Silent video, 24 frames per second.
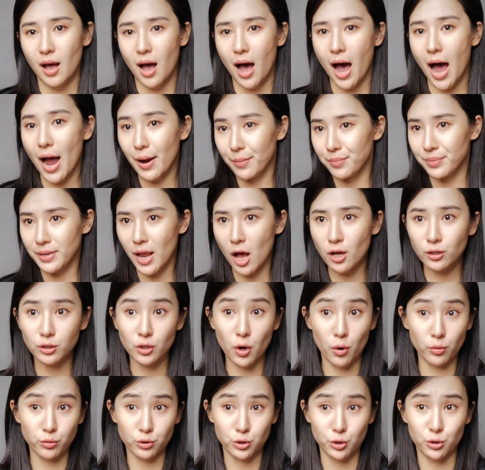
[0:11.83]
I'm not
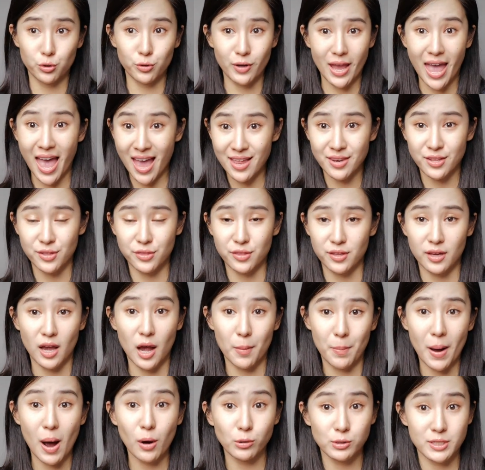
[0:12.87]
going to do anything
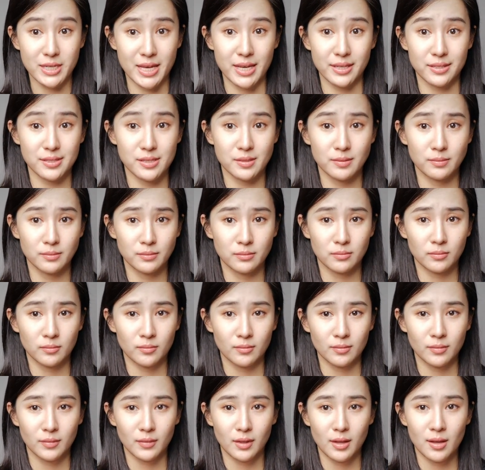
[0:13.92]
about it.
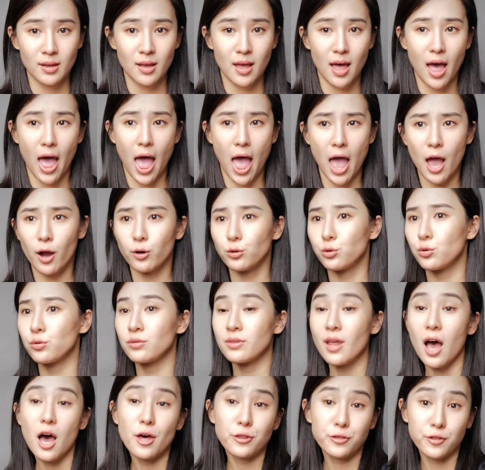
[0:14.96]
I'll do
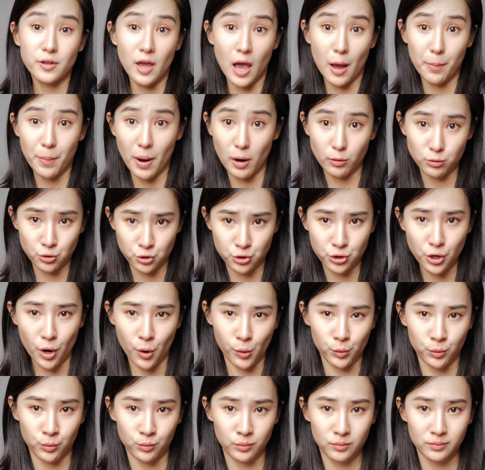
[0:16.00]
nothing about
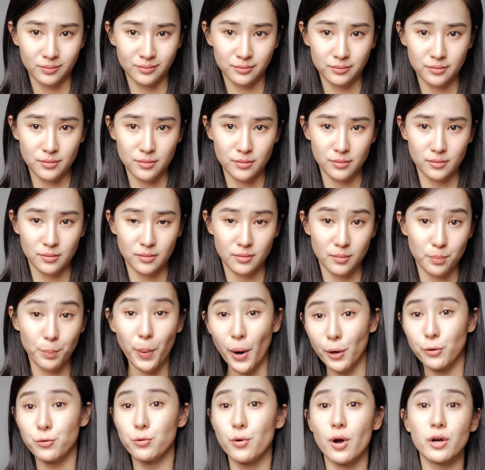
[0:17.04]
Joe,
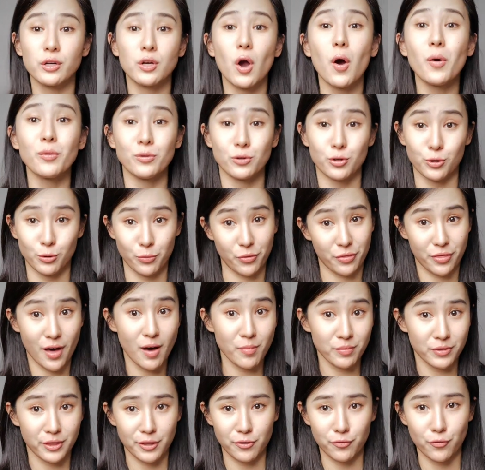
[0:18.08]
but you are going to do
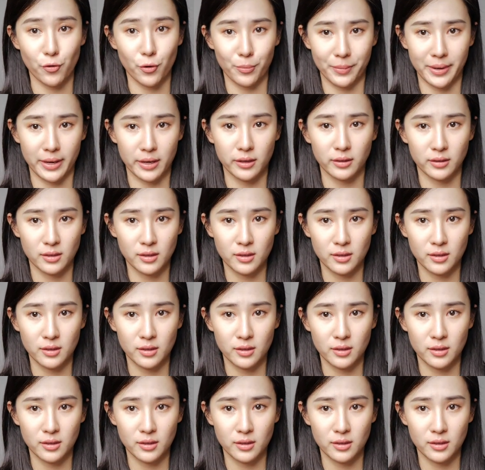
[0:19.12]
something for me.